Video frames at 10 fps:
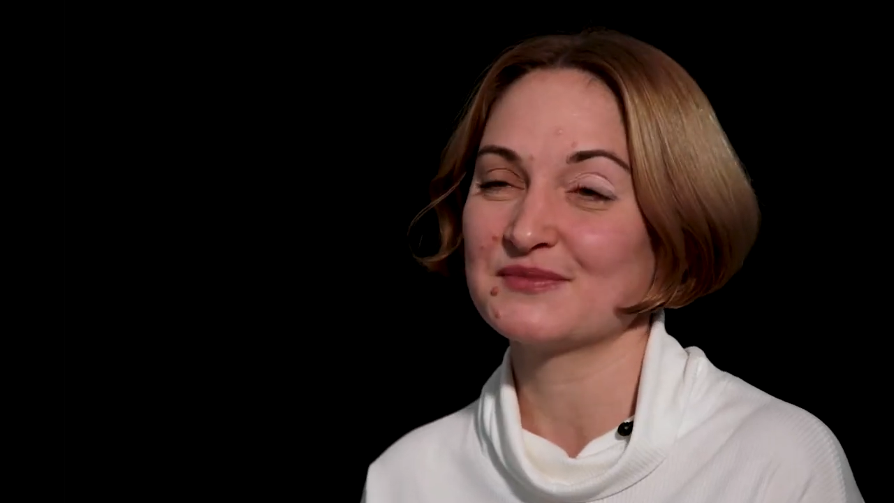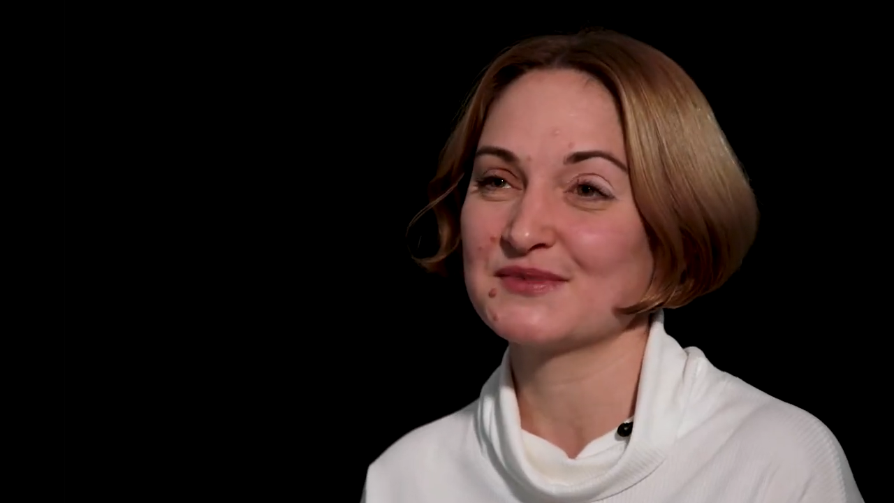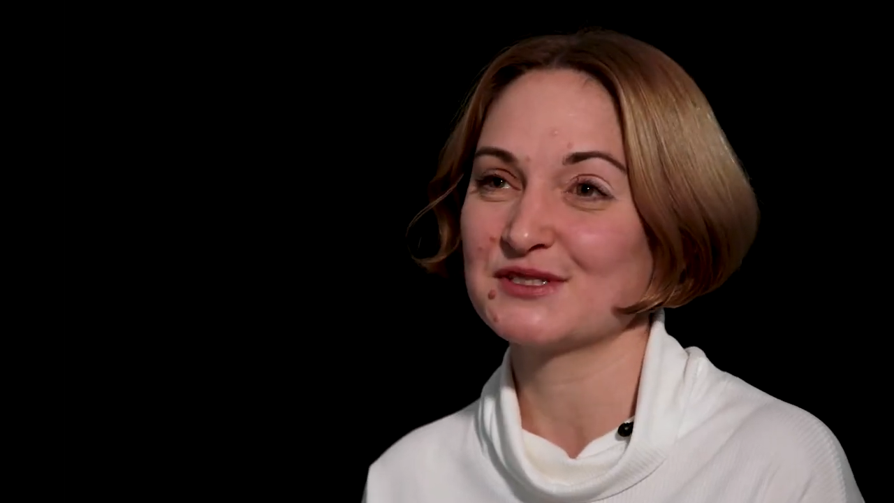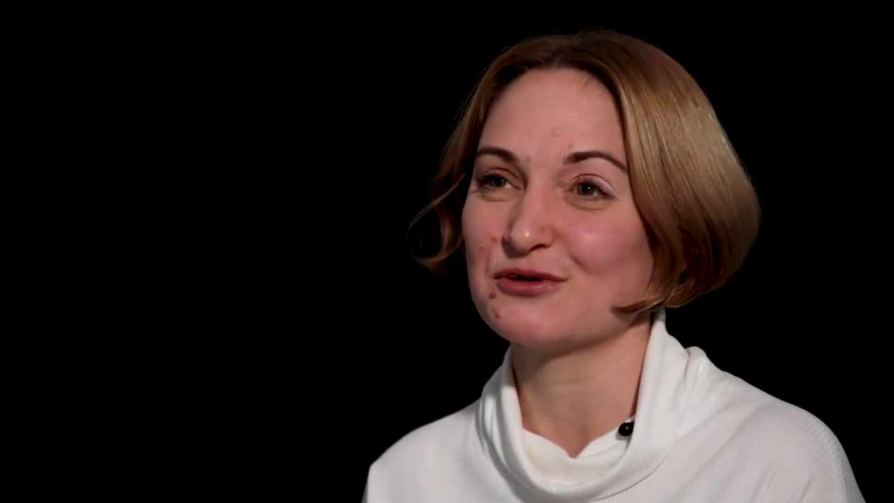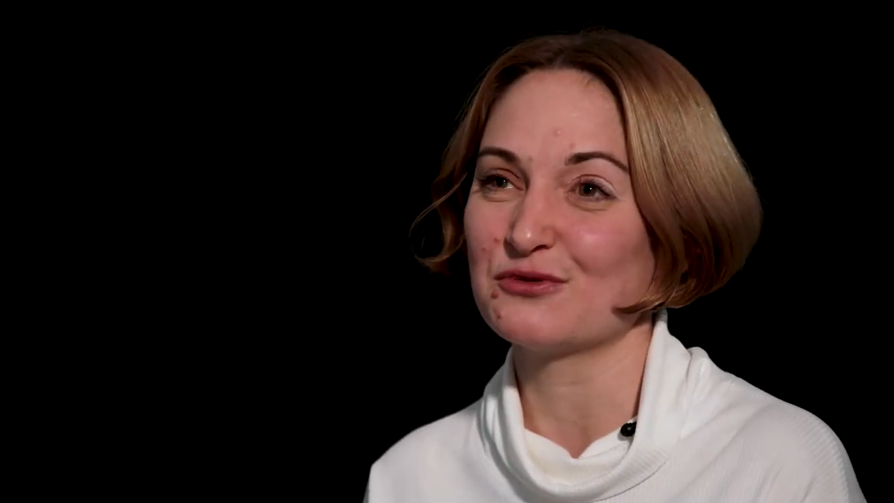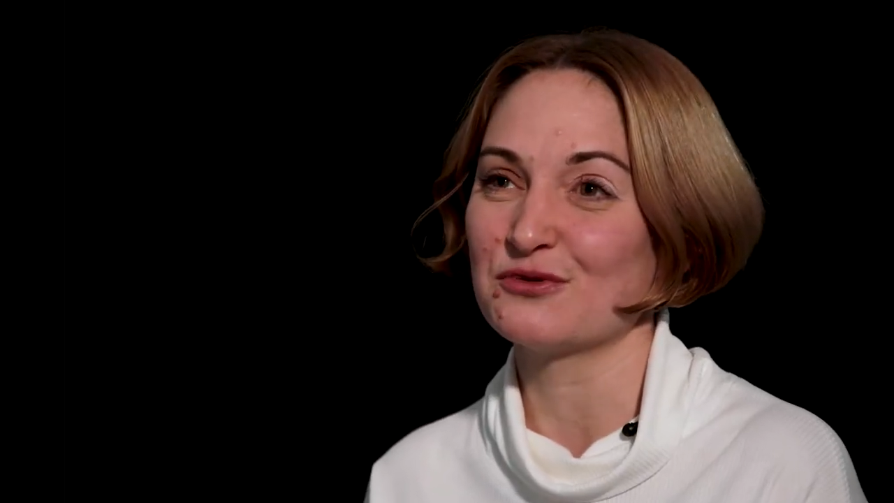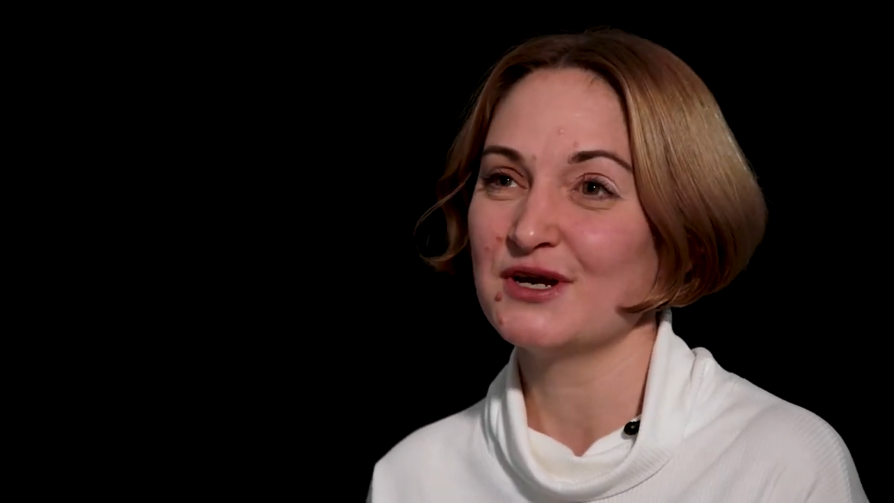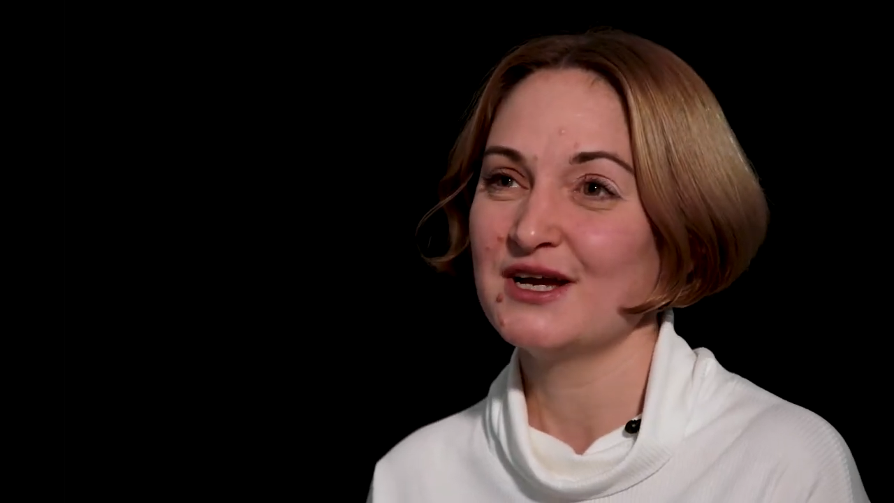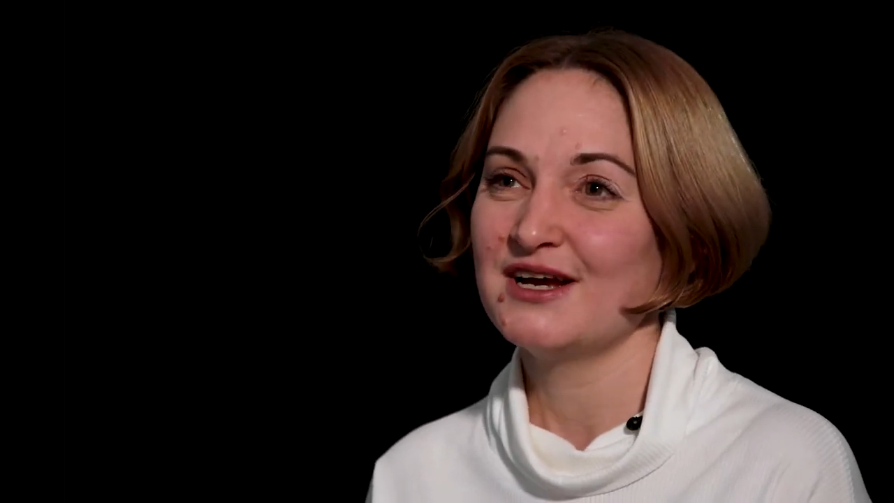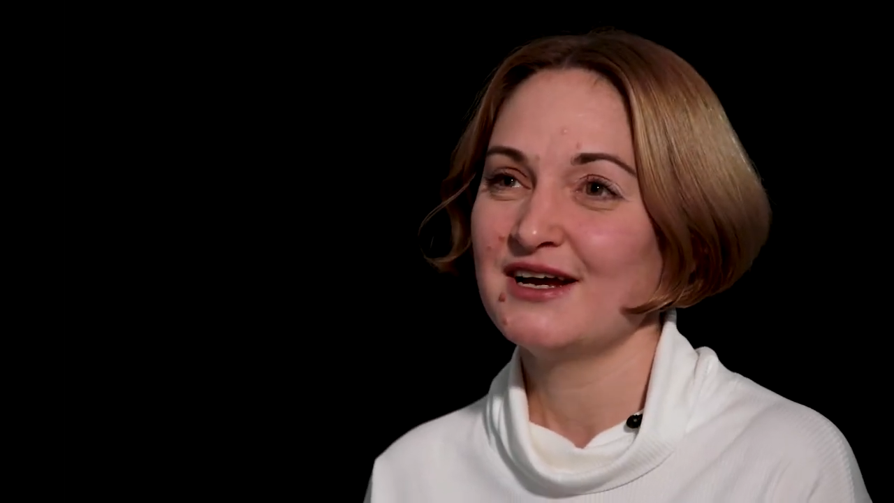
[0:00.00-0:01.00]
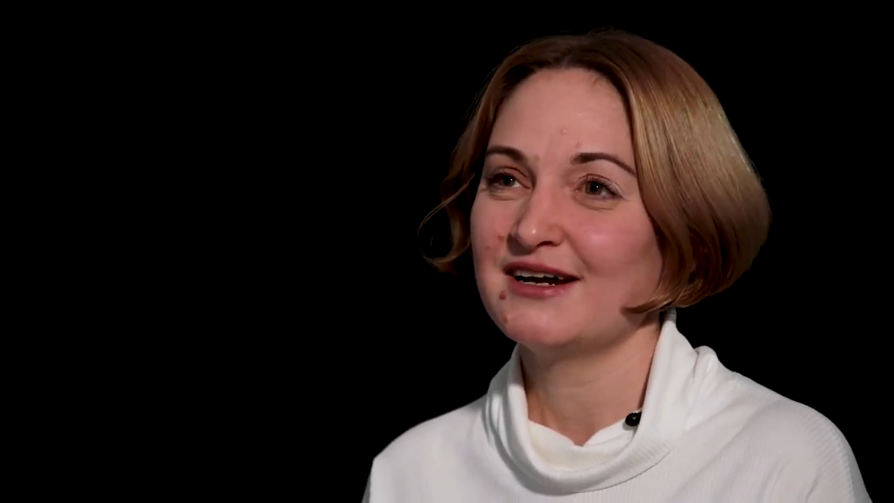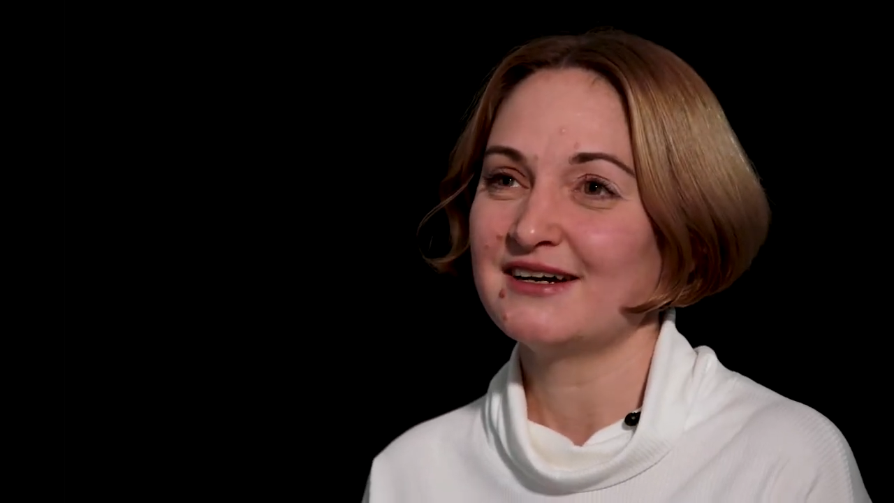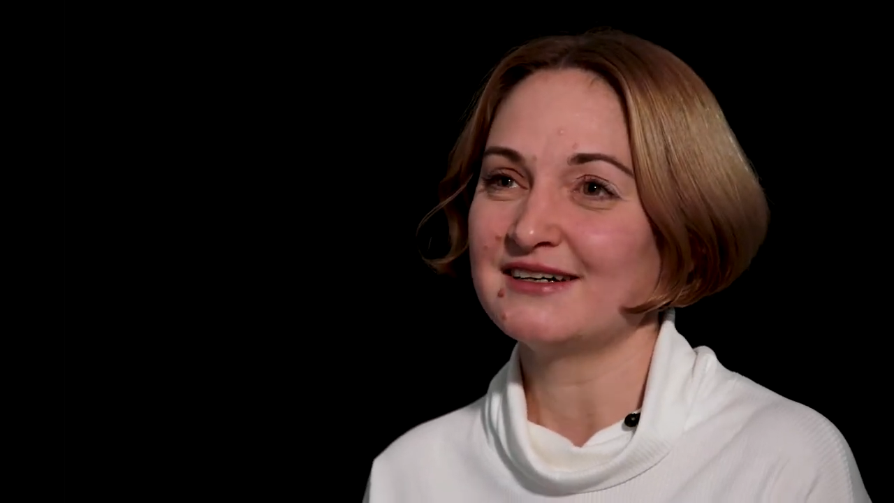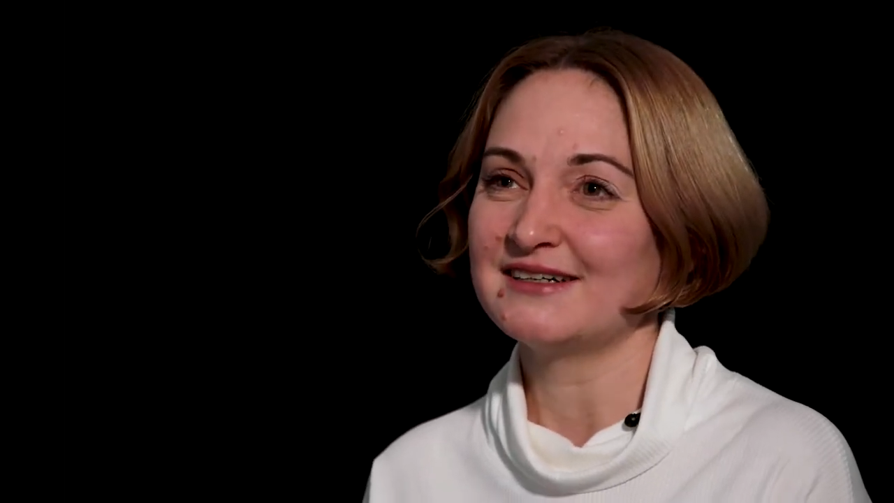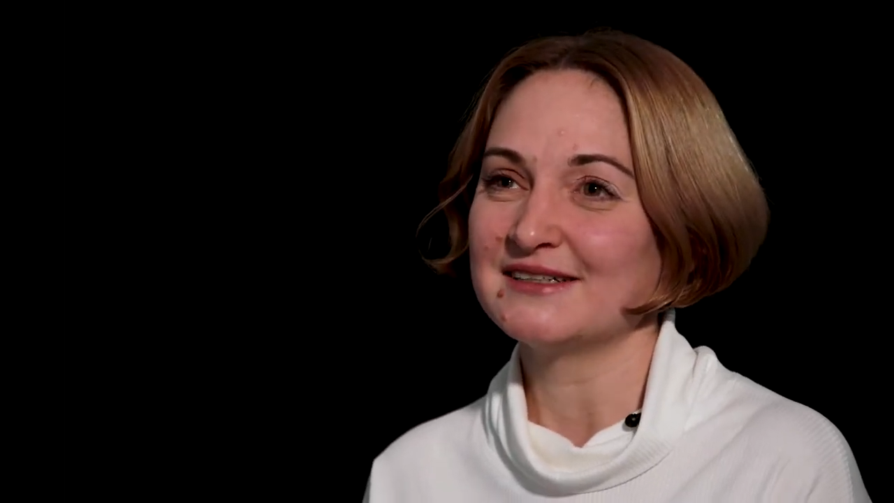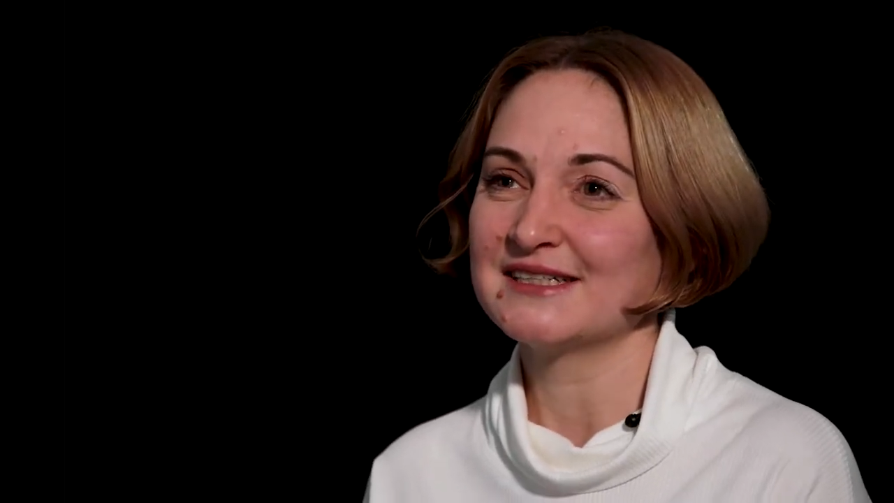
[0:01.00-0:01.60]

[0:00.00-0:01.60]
So uh,